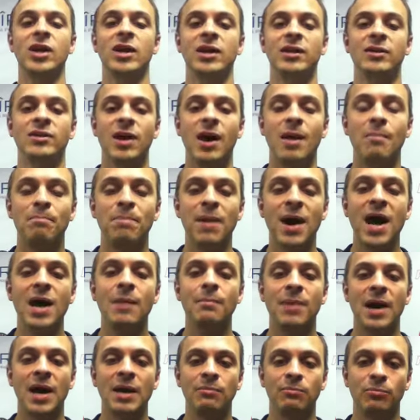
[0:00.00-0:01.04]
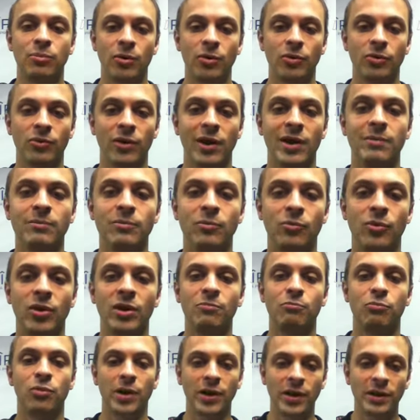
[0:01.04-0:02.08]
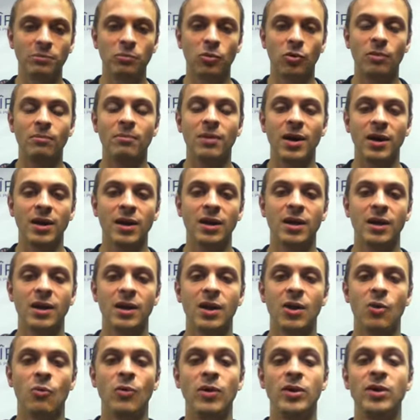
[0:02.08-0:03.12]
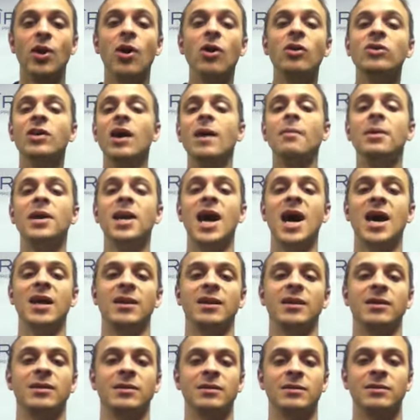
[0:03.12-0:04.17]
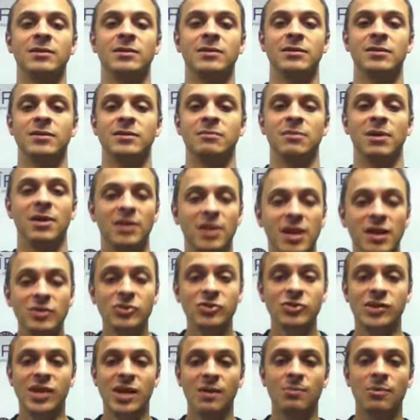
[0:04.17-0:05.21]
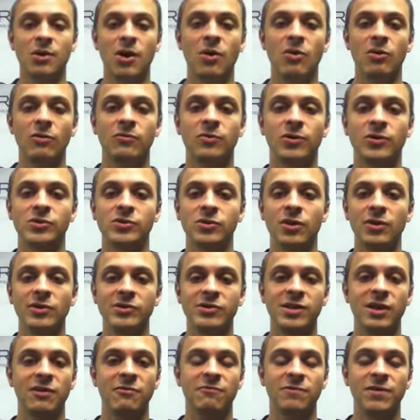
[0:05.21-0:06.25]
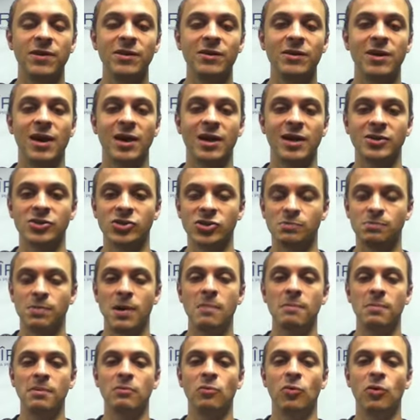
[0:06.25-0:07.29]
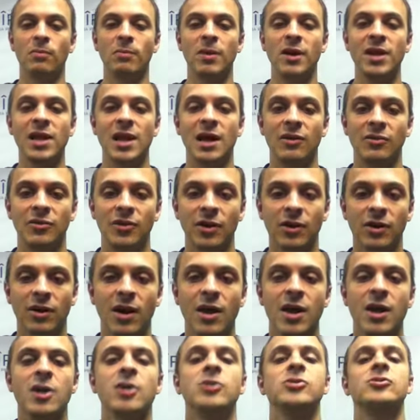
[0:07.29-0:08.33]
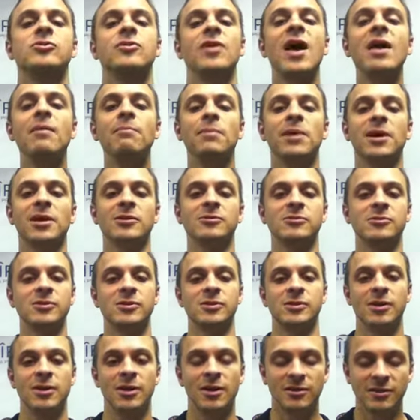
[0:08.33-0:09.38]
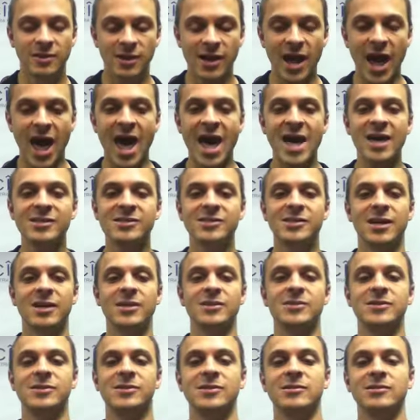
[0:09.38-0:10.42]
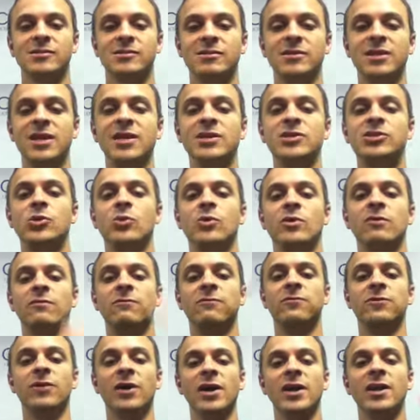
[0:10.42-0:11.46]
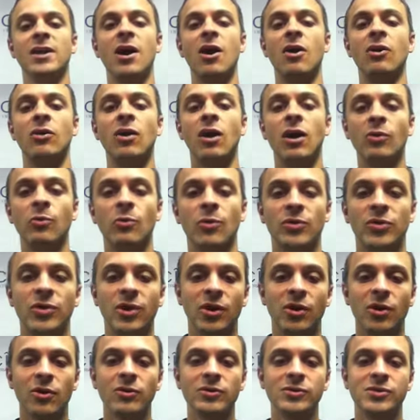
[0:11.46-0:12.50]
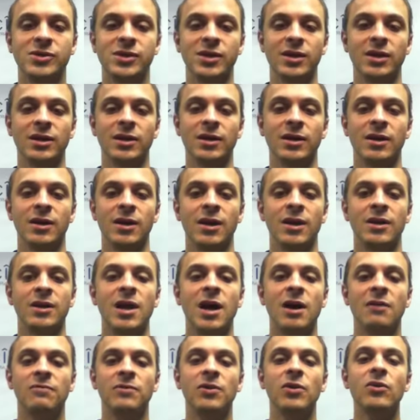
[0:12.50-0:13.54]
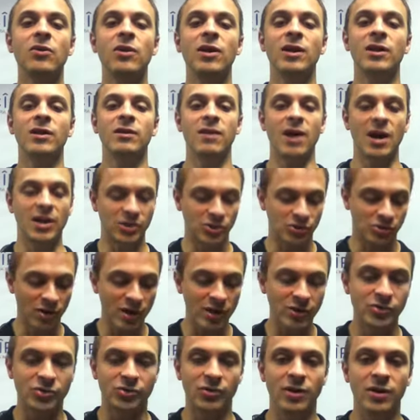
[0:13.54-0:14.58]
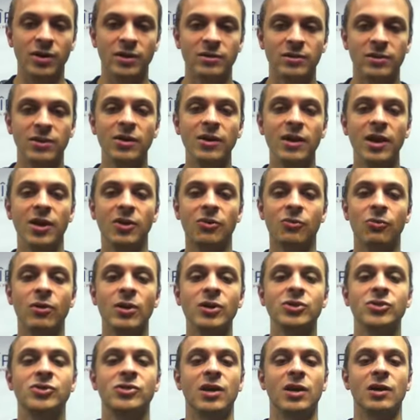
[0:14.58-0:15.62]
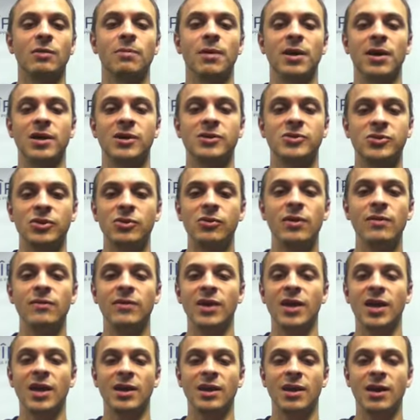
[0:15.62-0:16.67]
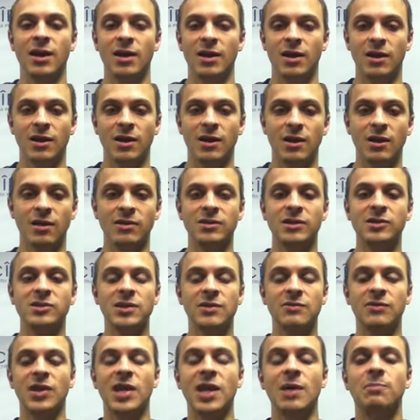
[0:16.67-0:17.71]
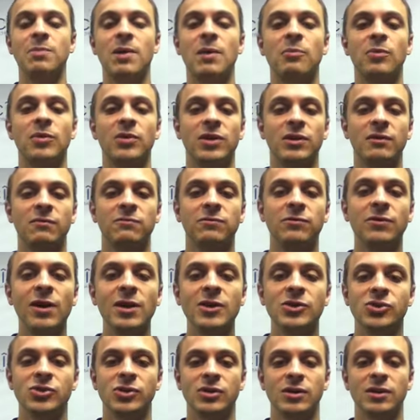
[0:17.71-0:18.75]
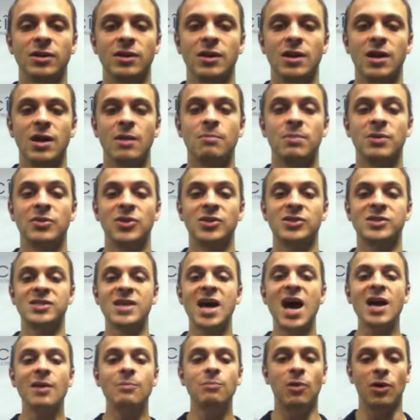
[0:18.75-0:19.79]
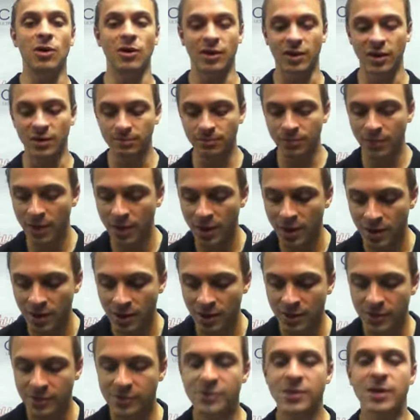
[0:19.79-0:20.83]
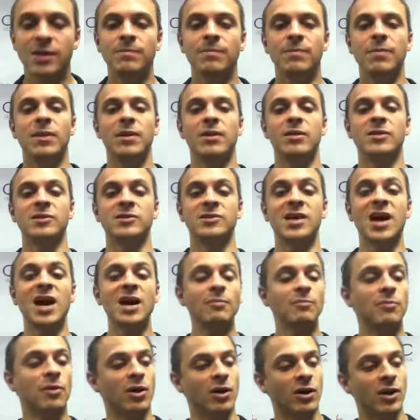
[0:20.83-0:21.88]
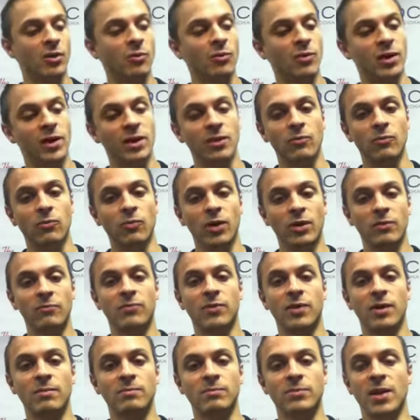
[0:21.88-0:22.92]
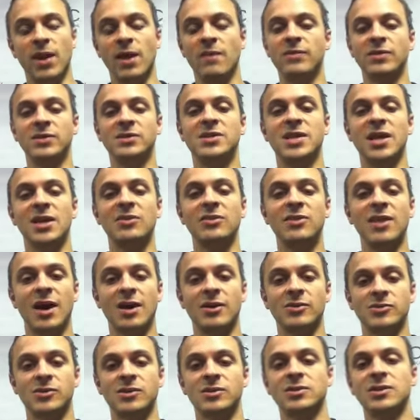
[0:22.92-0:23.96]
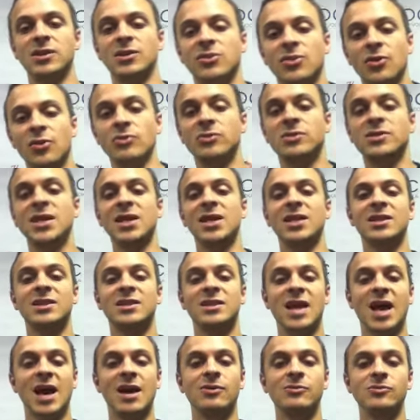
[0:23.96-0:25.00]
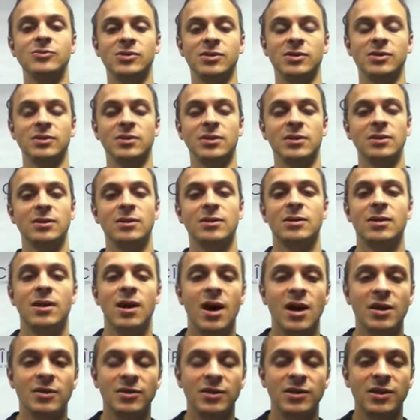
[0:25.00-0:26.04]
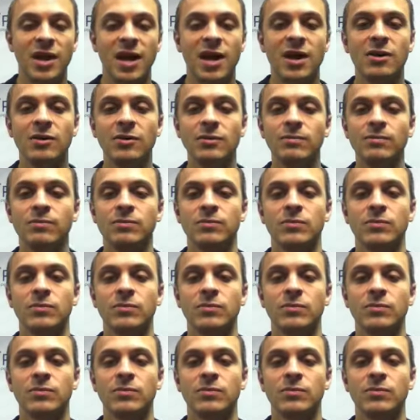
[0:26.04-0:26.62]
in a bond buying program, reprinting more money, with no limit on it. I mean, they can just keep going for as long as they feel like it, just pumping more money out there. So that means that assets need to inflate along with the currency. Now, if you're in a treasury, you get crushed there because you don't even get, it doesn't even keep up with inflation. But the stock market, see, the stock market, when it went from even 10,000 to 13,000 on the Dow